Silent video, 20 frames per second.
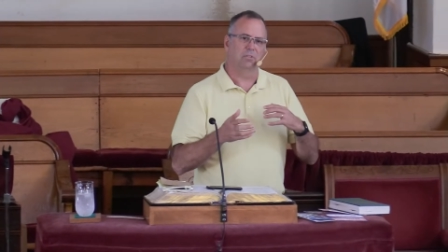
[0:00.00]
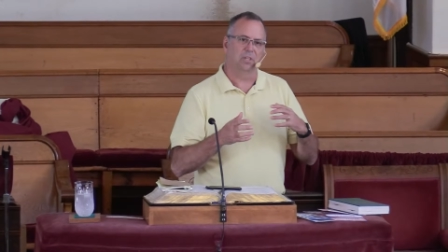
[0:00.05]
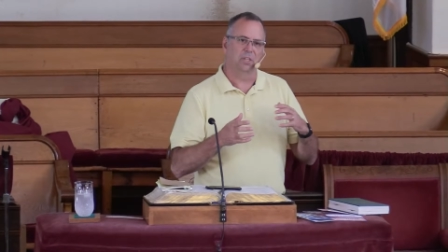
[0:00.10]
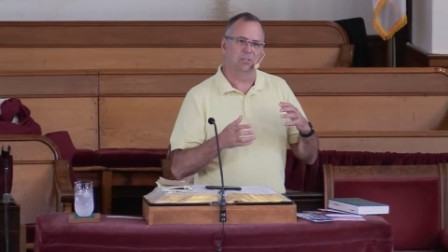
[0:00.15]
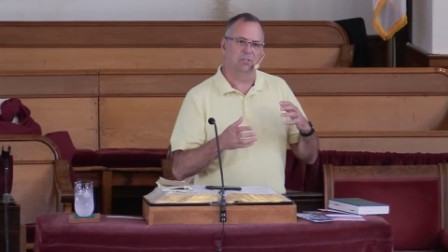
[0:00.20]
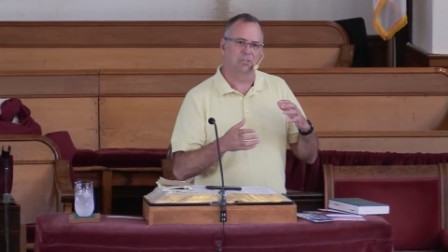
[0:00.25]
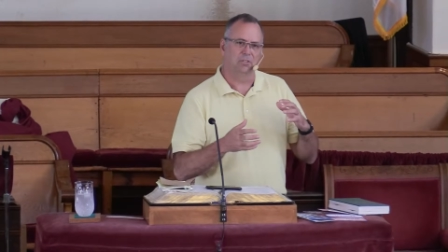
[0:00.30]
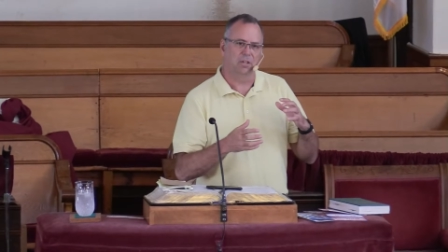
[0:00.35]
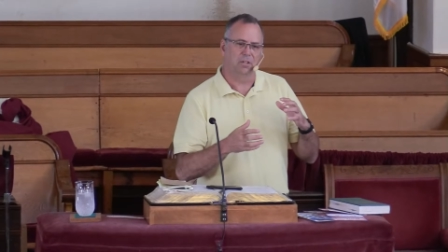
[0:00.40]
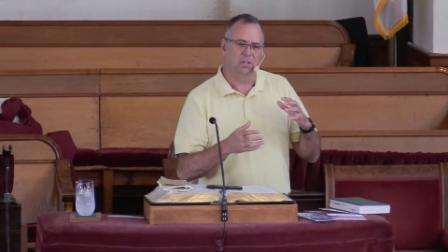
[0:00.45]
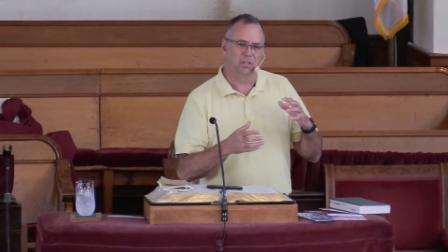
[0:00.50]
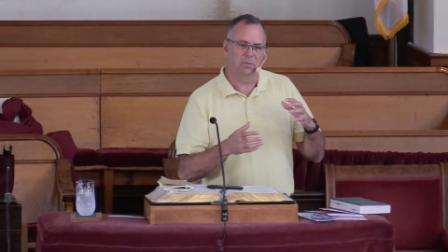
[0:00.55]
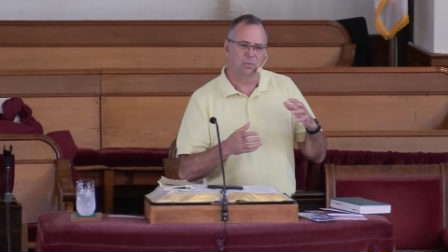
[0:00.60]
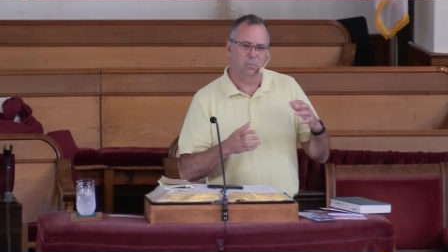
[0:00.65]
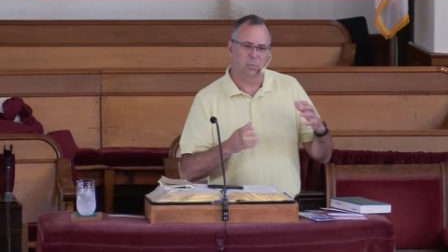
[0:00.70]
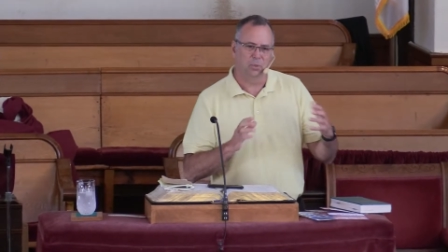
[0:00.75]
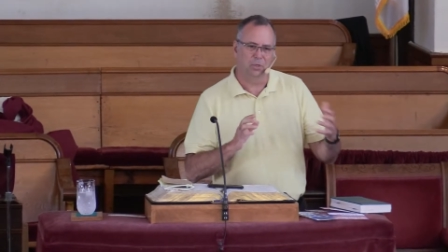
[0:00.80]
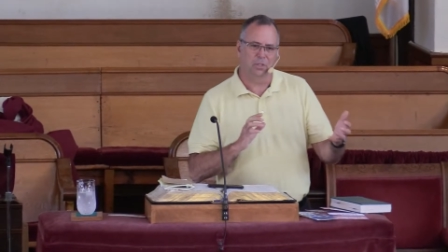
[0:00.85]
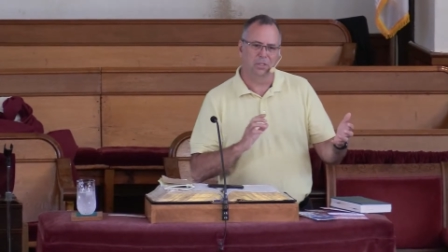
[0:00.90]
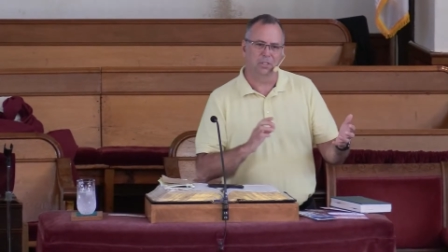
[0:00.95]
they started
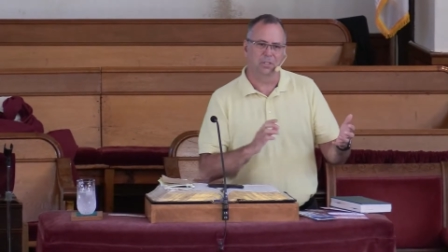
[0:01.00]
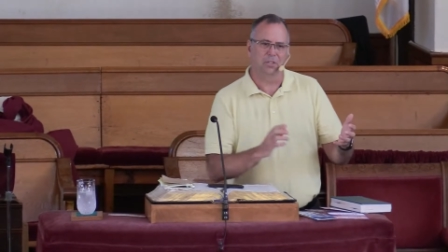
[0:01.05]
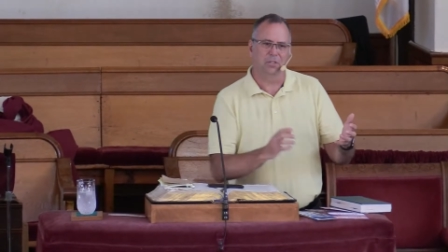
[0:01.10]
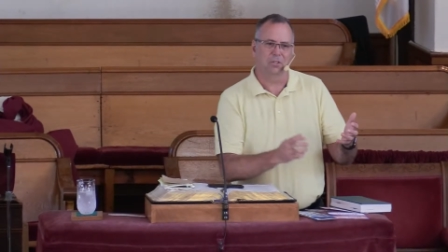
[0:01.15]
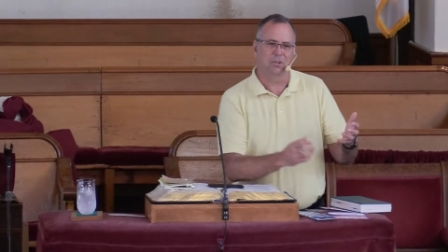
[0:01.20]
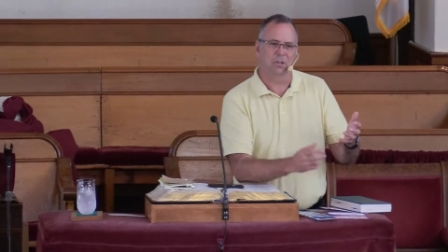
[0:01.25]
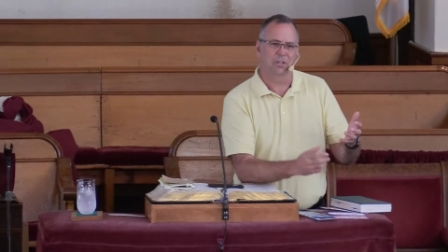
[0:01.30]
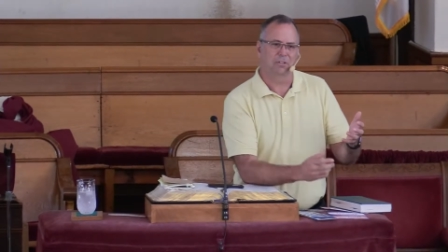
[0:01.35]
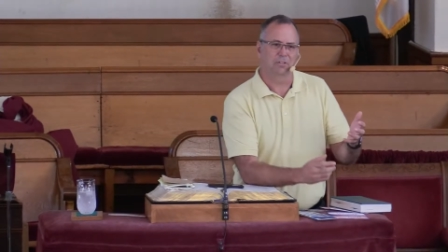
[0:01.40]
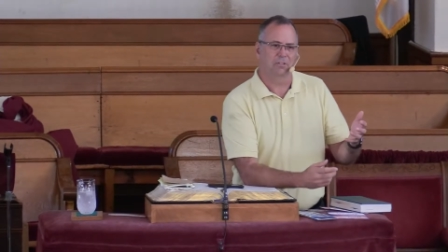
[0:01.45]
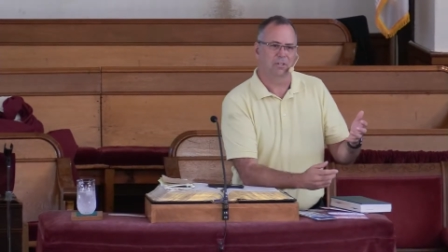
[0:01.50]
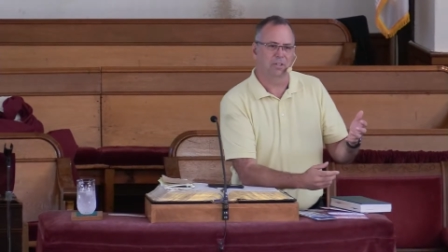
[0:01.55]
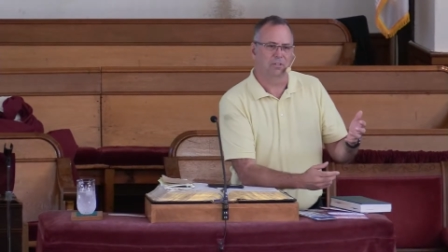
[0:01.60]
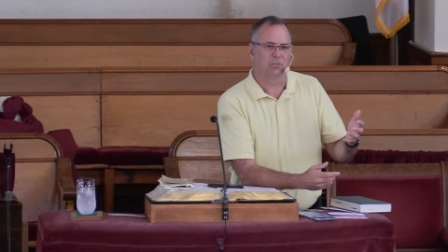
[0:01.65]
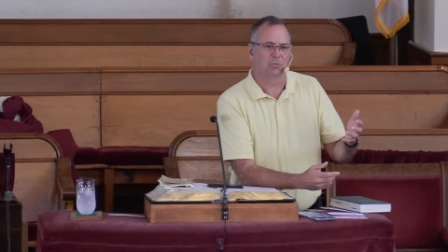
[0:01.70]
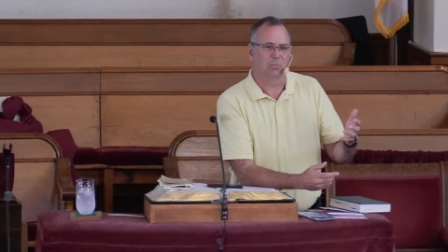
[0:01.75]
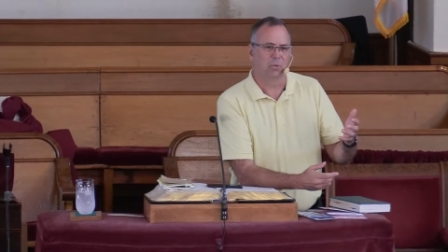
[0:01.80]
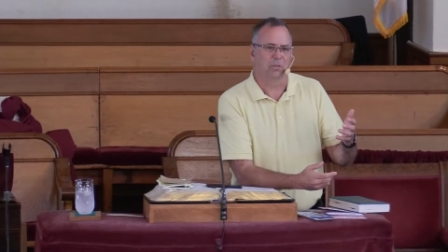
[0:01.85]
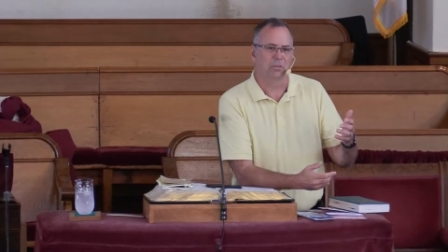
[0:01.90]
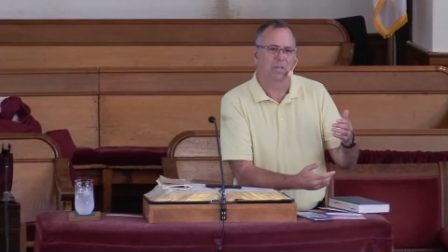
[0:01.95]
putting it in
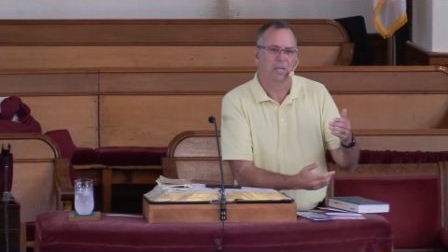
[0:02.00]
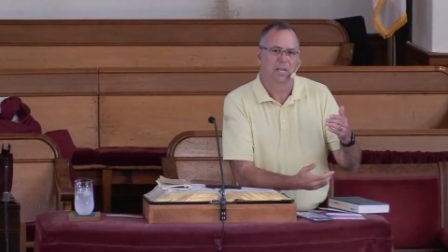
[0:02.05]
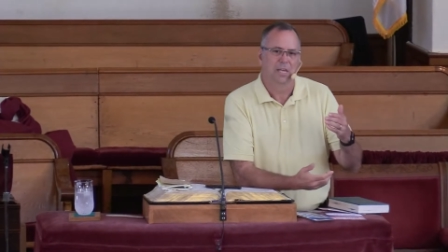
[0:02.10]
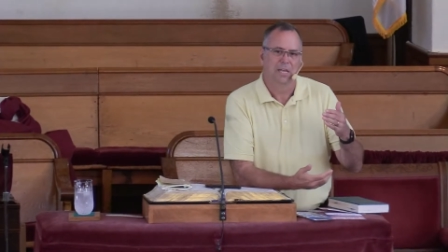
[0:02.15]
context with,